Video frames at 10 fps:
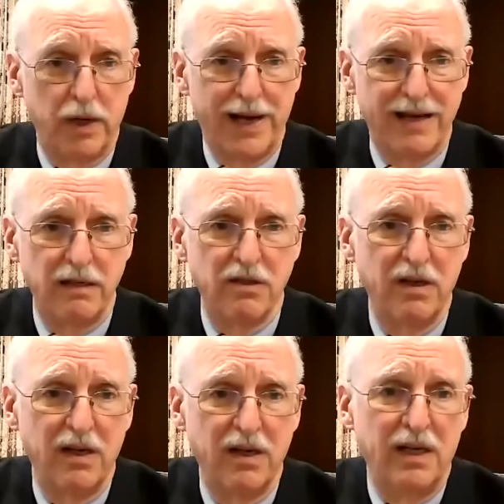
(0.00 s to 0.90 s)
at it.
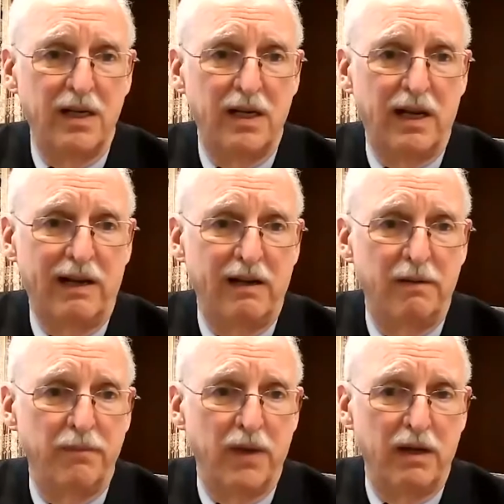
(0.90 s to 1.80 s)

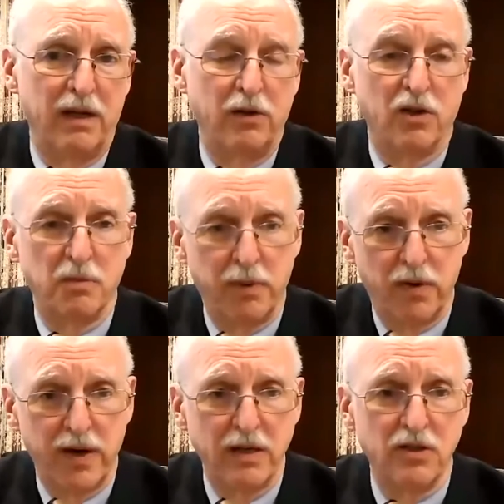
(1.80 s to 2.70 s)
They're
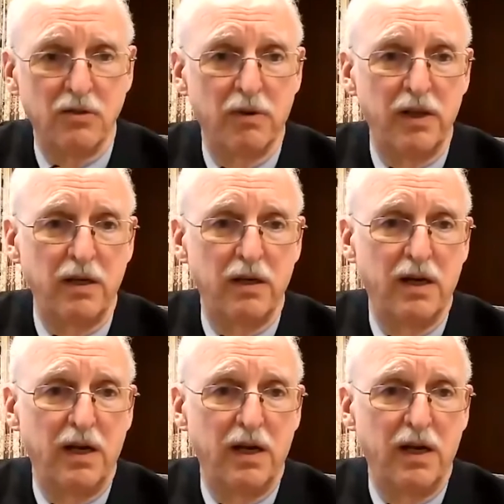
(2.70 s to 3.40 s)
experienced with it.